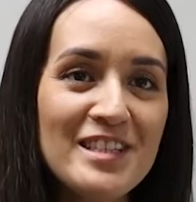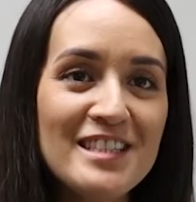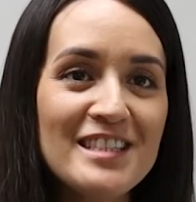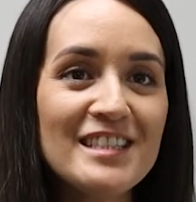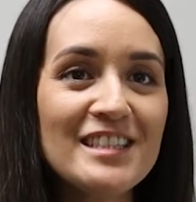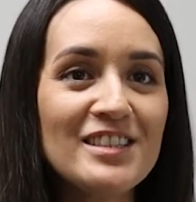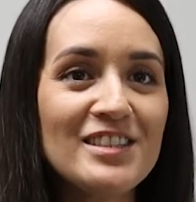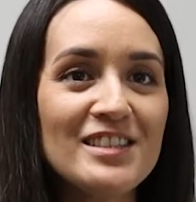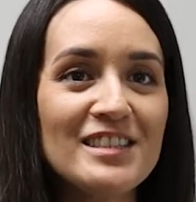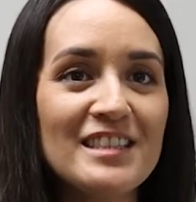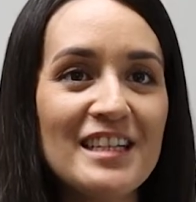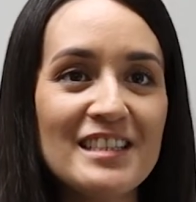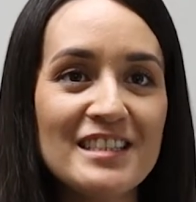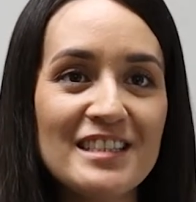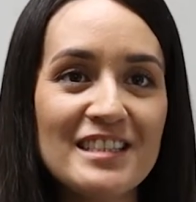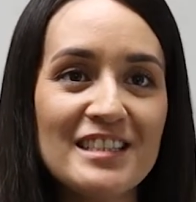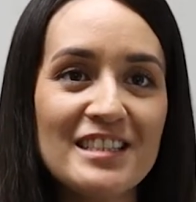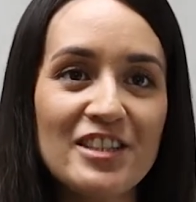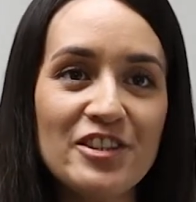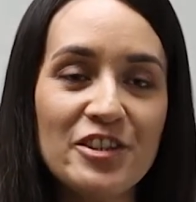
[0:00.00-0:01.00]
of the skills
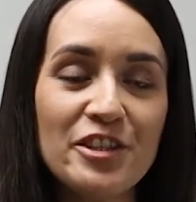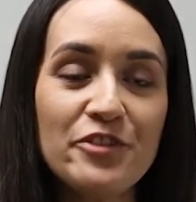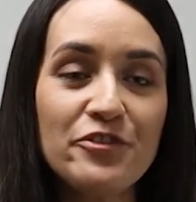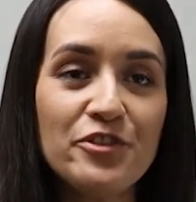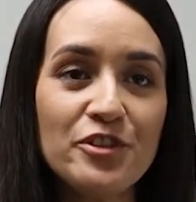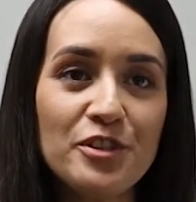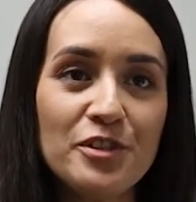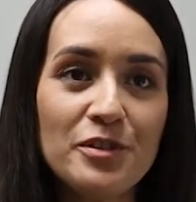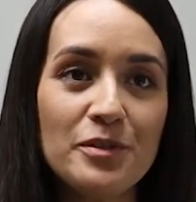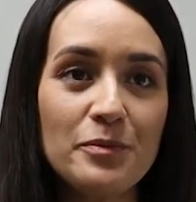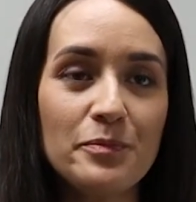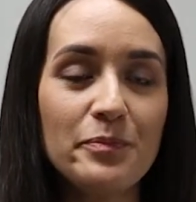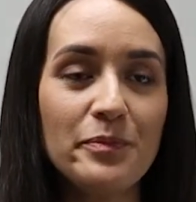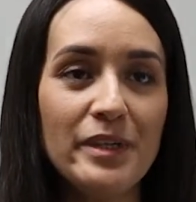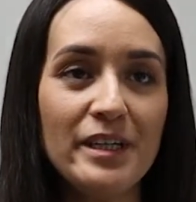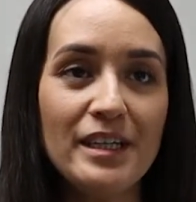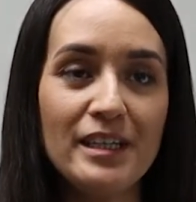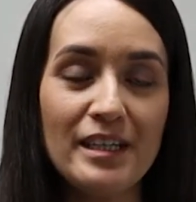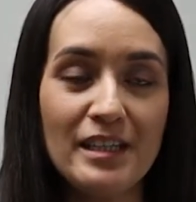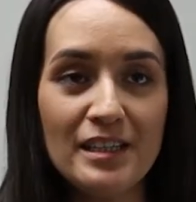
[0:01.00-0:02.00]
necessary for
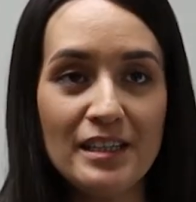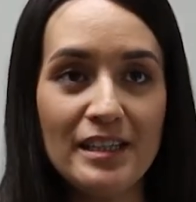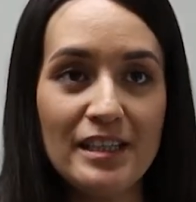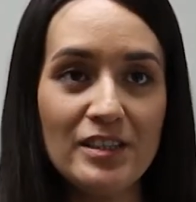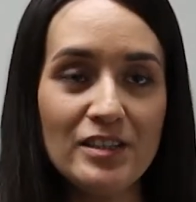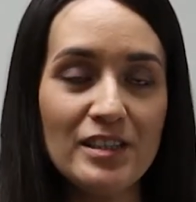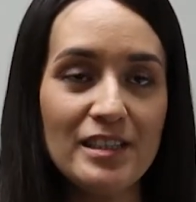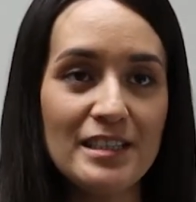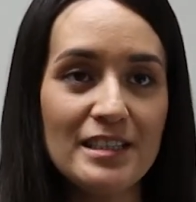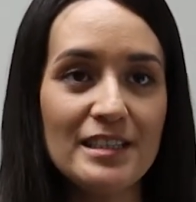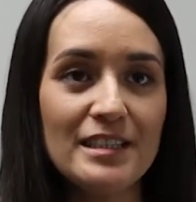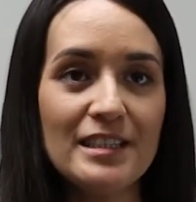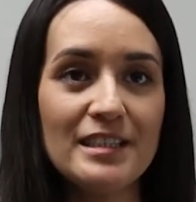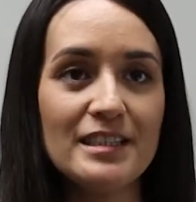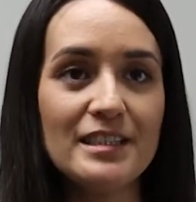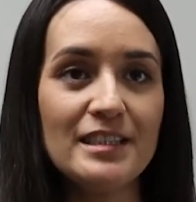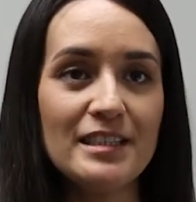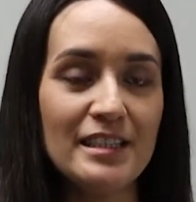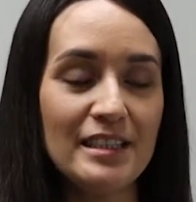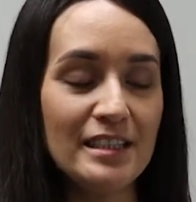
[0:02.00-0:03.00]
being a legal
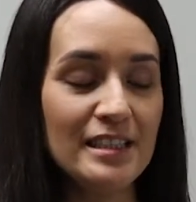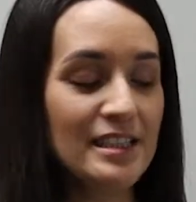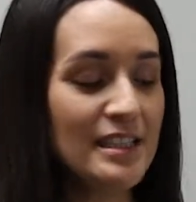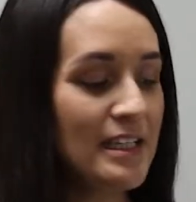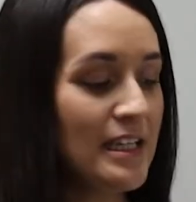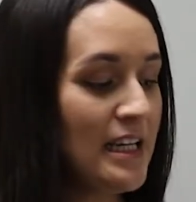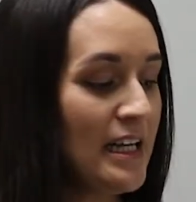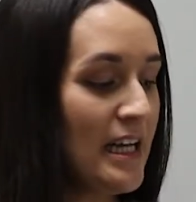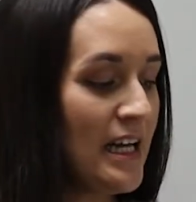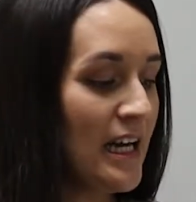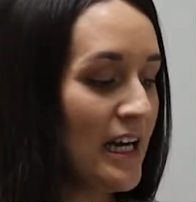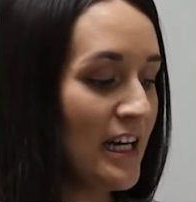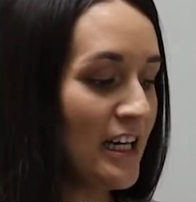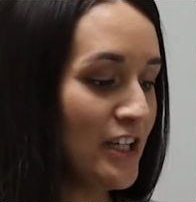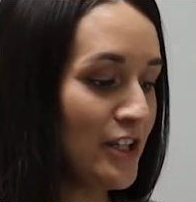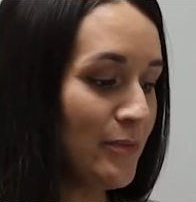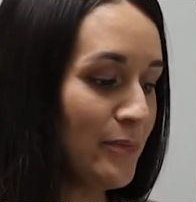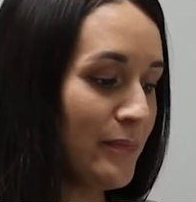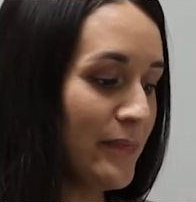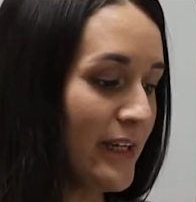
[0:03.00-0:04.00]
assistant
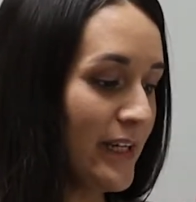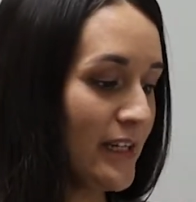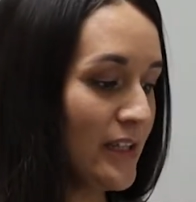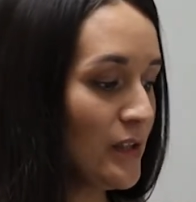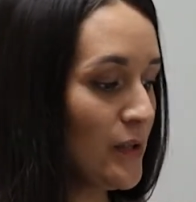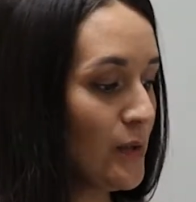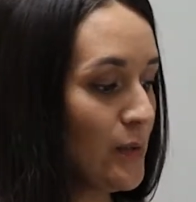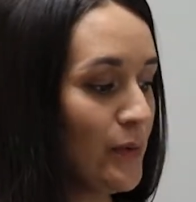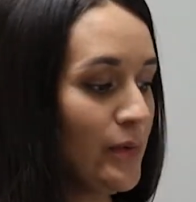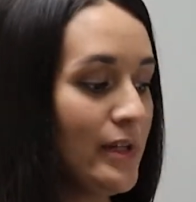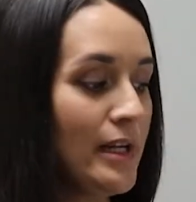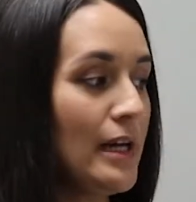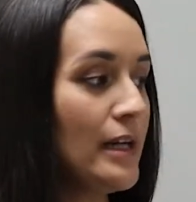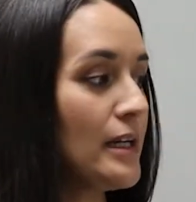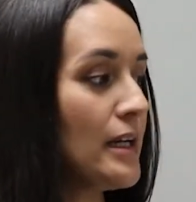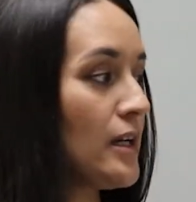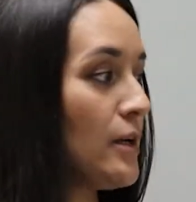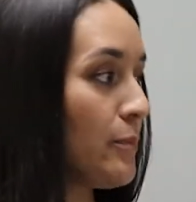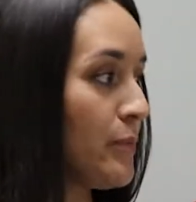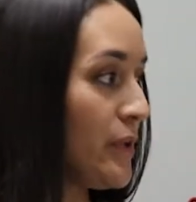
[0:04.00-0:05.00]
include
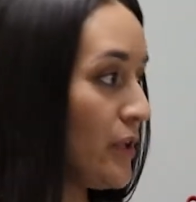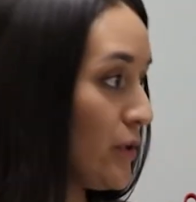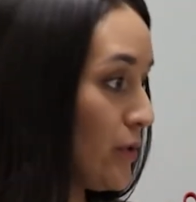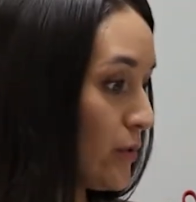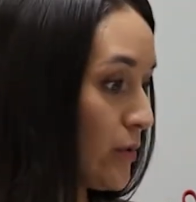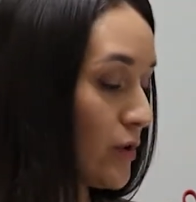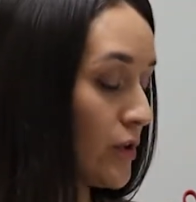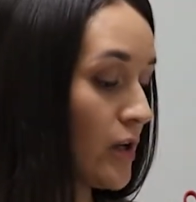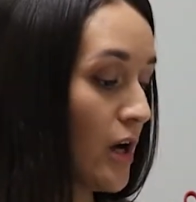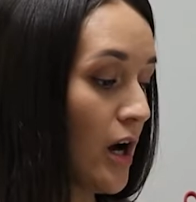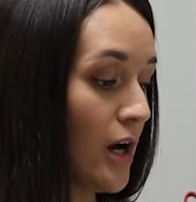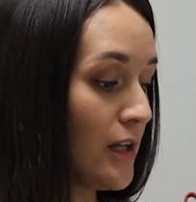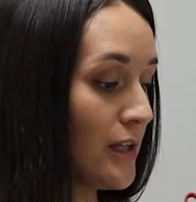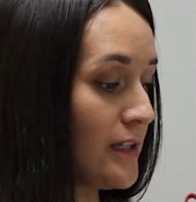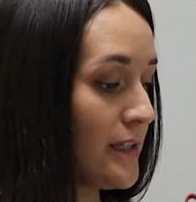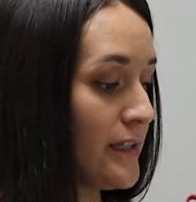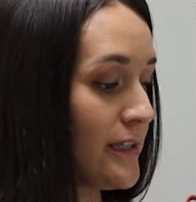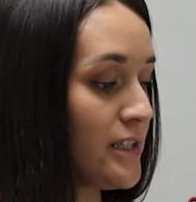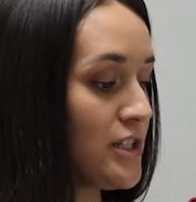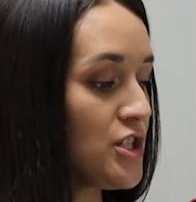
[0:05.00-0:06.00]
computer
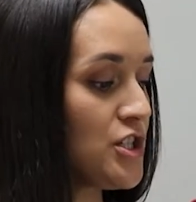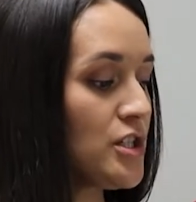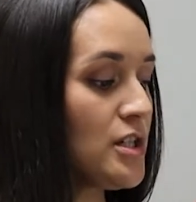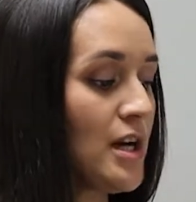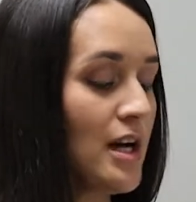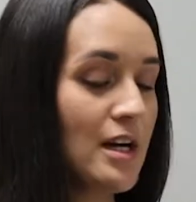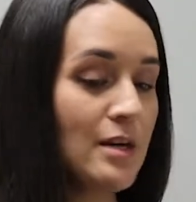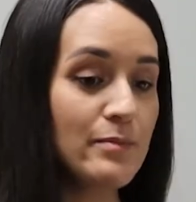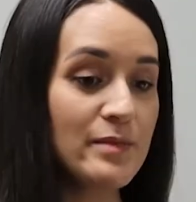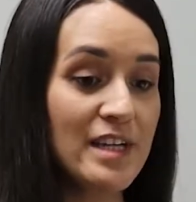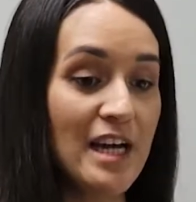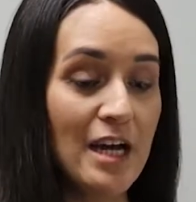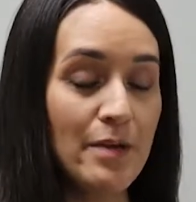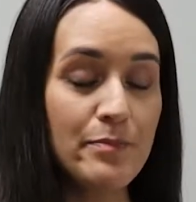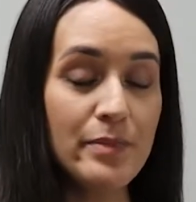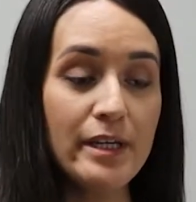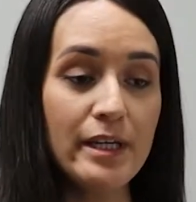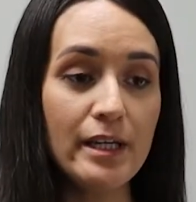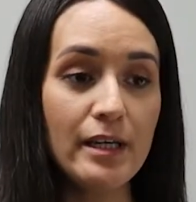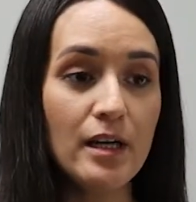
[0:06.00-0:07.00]
knowledge,
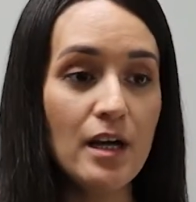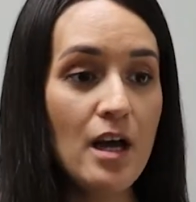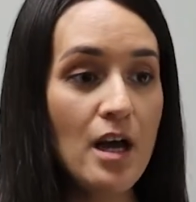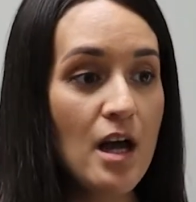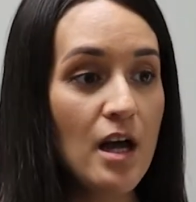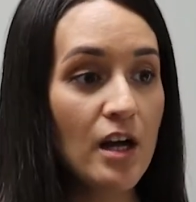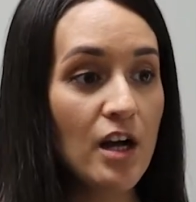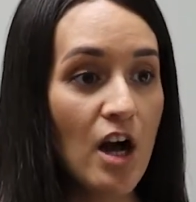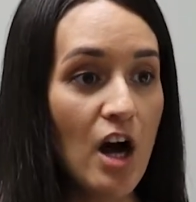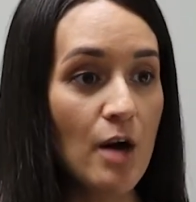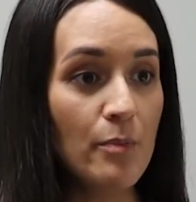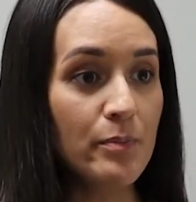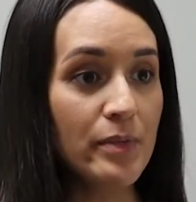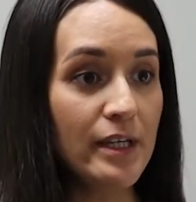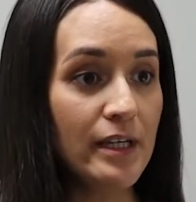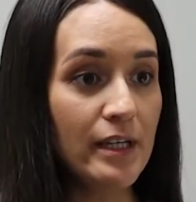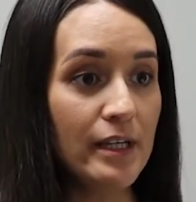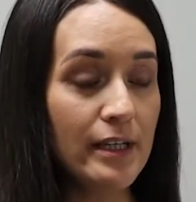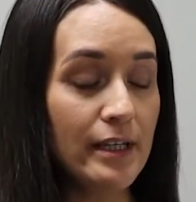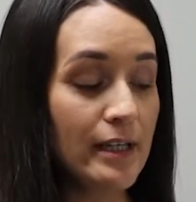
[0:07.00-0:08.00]
typing,
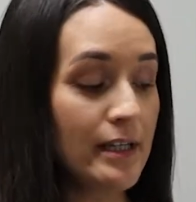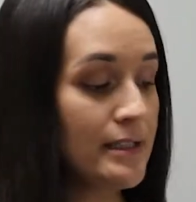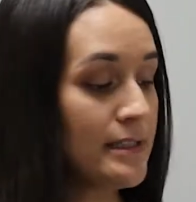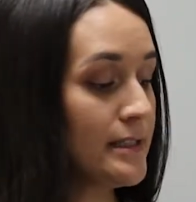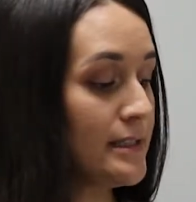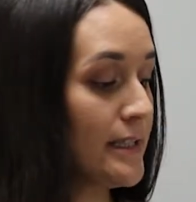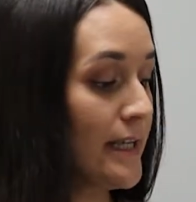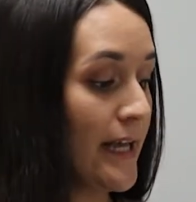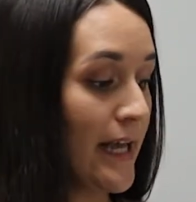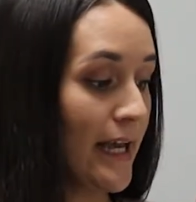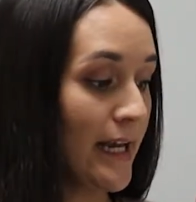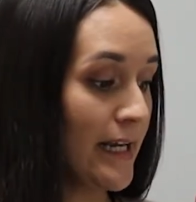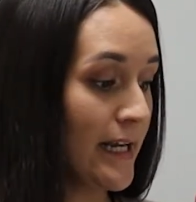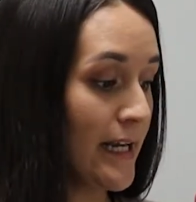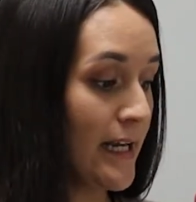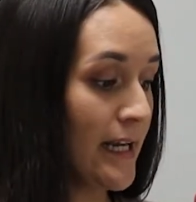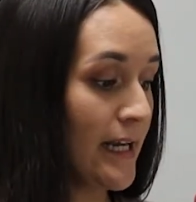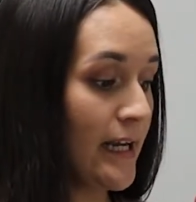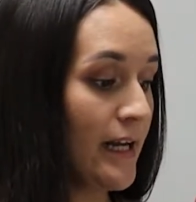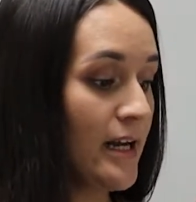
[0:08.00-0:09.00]
copying,
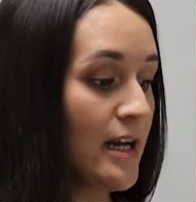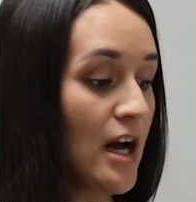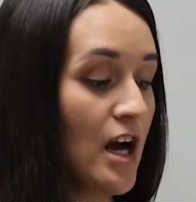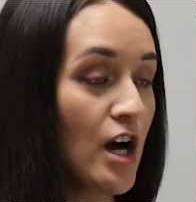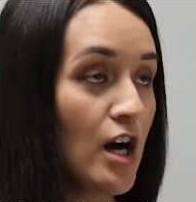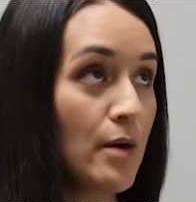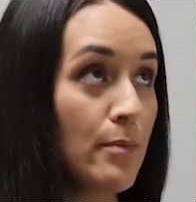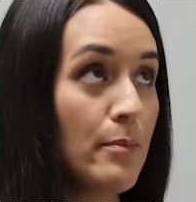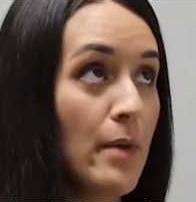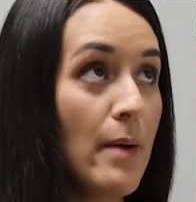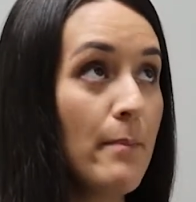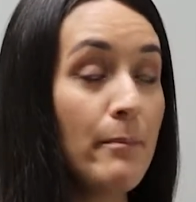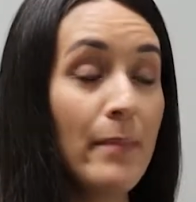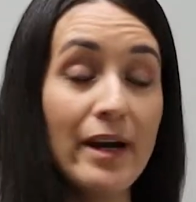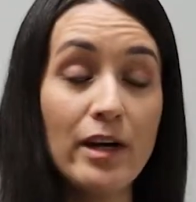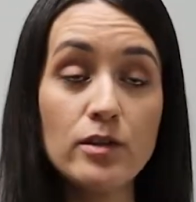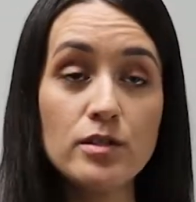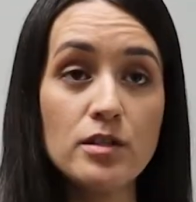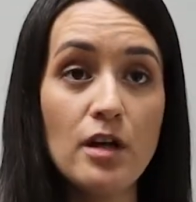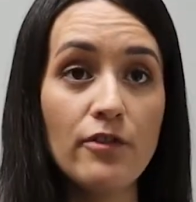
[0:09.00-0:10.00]
scanning,
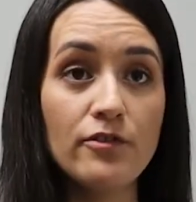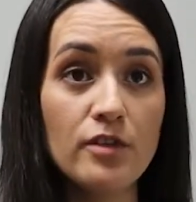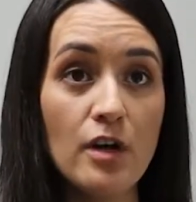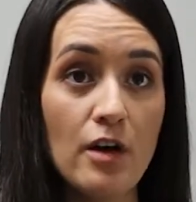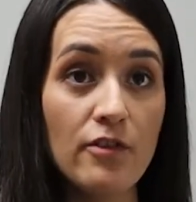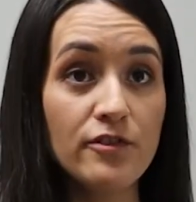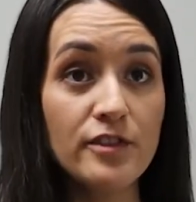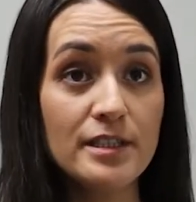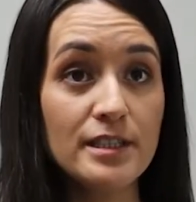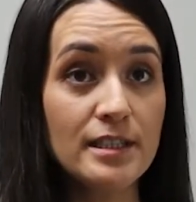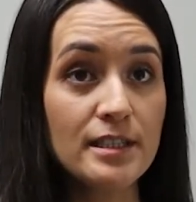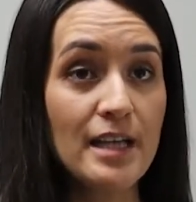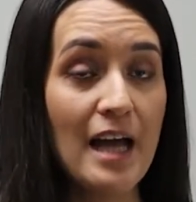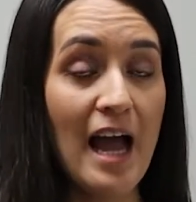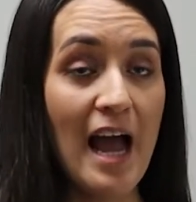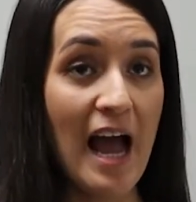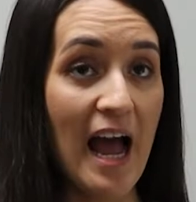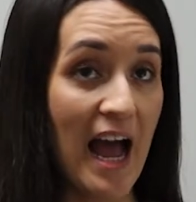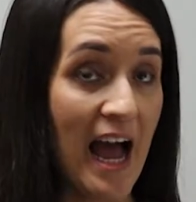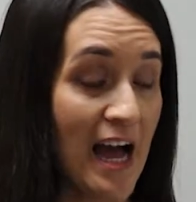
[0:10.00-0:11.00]
Microsoft Office
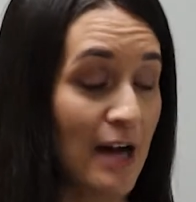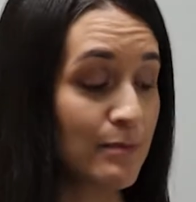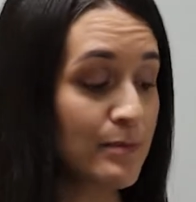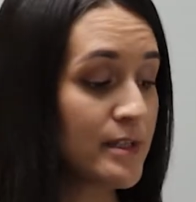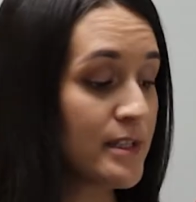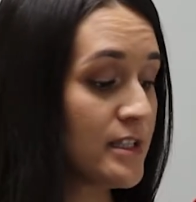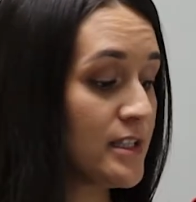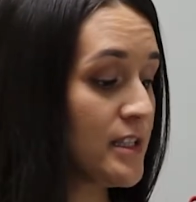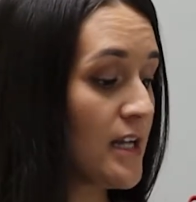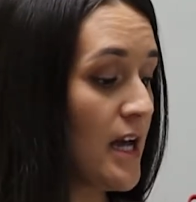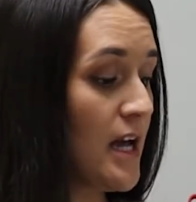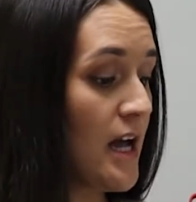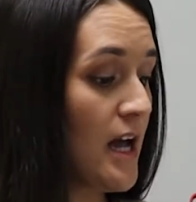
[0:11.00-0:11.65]
apps,